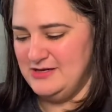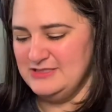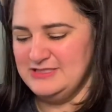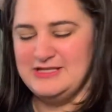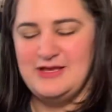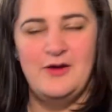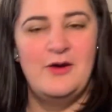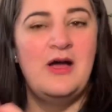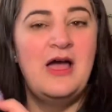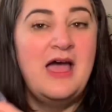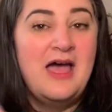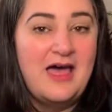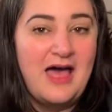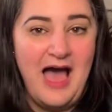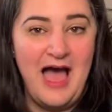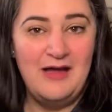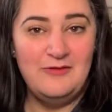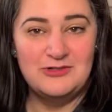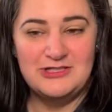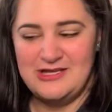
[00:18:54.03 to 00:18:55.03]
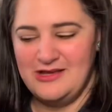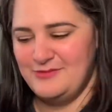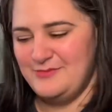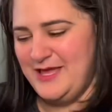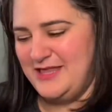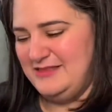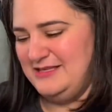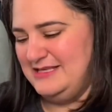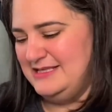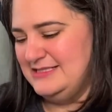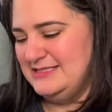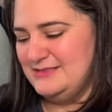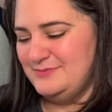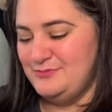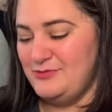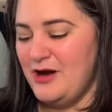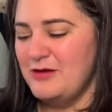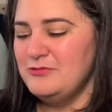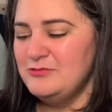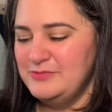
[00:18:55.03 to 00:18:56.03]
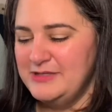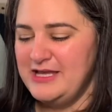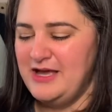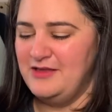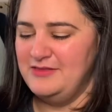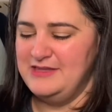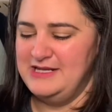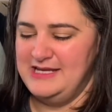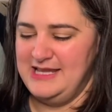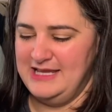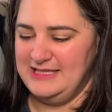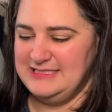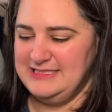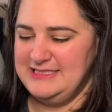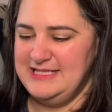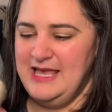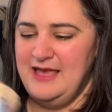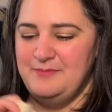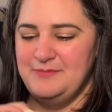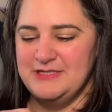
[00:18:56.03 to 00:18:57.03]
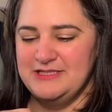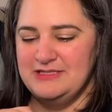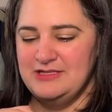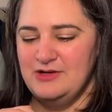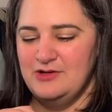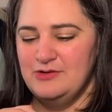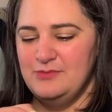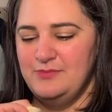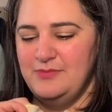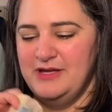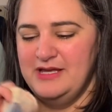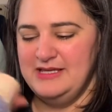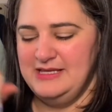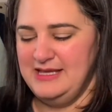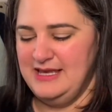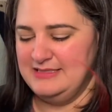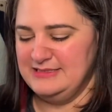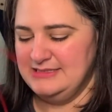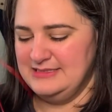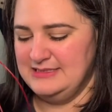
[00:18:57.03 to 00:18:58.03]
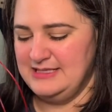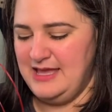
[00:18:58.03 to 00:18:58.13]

So I will talk about these probably on the next episode, but yes,